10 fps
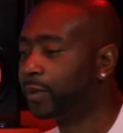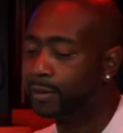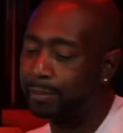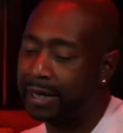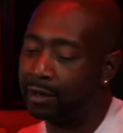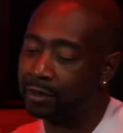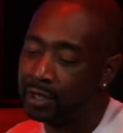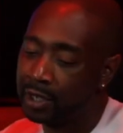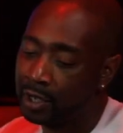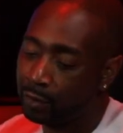bit about
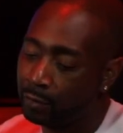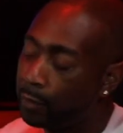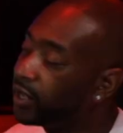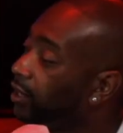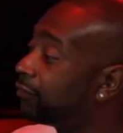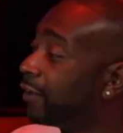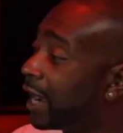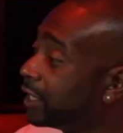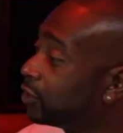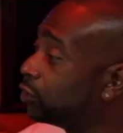where we can find